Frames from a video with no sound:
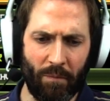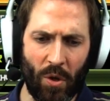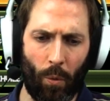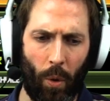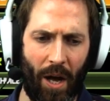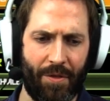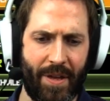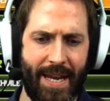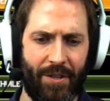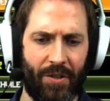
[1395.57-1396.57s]
While
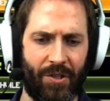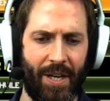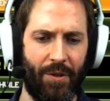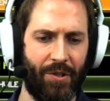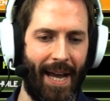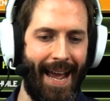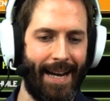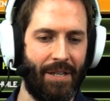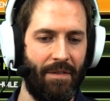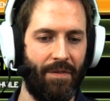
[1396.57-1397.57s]
these signals are active,